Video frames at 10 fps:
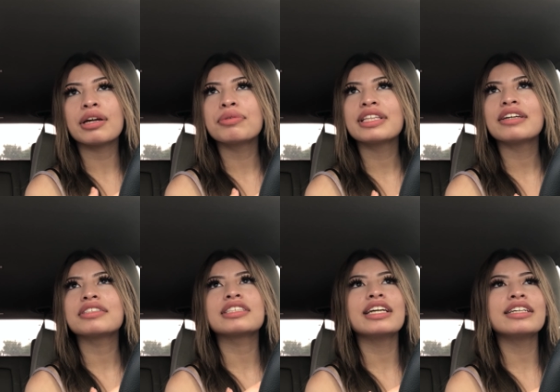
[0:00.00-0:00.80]
with it? I was
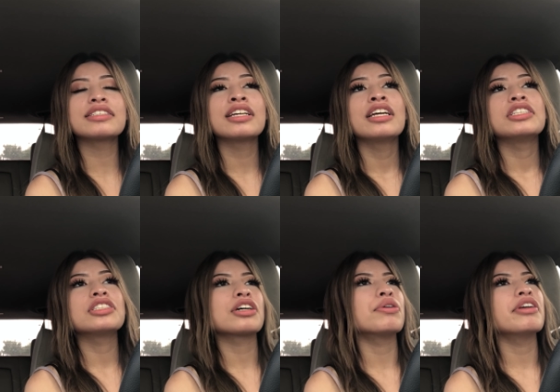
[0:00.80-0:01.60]
like, yes. She's
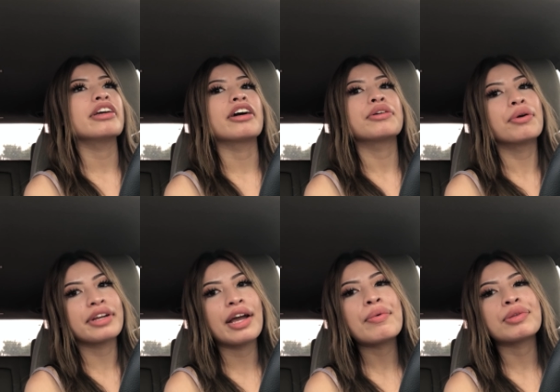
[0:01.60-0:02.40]
like, oh, are you
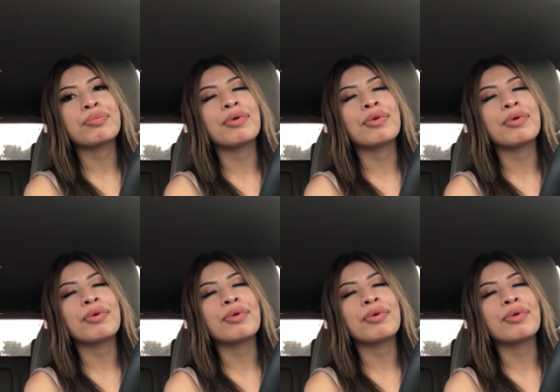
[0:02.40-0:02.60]
okay with